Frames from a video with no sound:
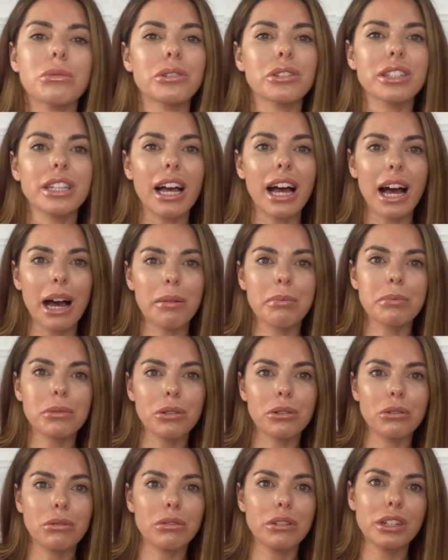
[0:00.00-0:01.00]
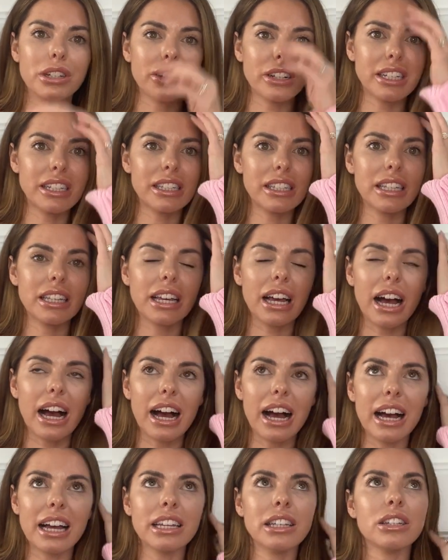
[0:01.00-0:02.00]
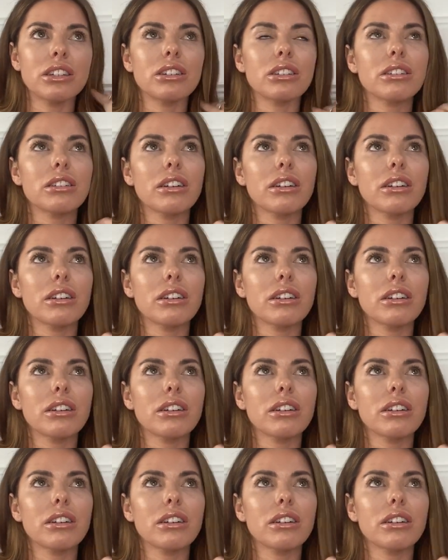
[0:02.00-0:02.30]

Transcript: was absolutely crazy. I